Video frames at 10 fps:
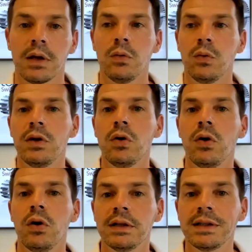We
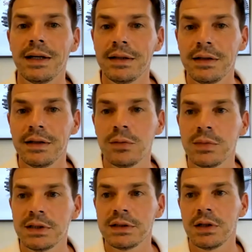know titanium
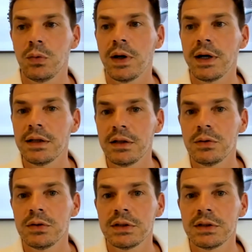is widely
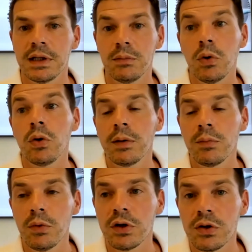used and
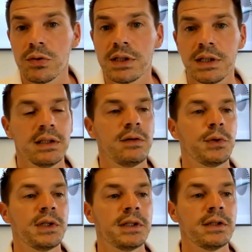more used in
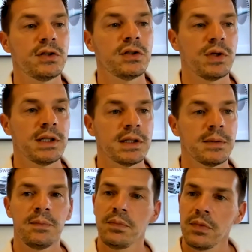different industries.
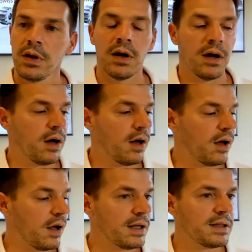
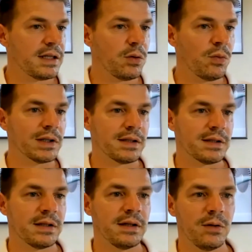Let's see what
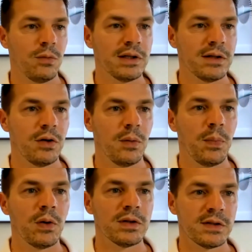the
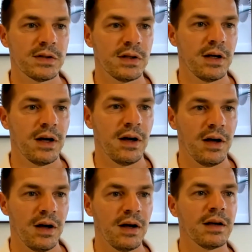polls
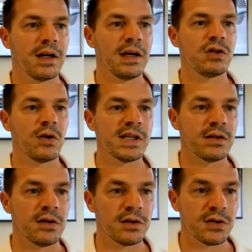gives you as
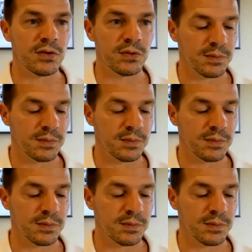an answer.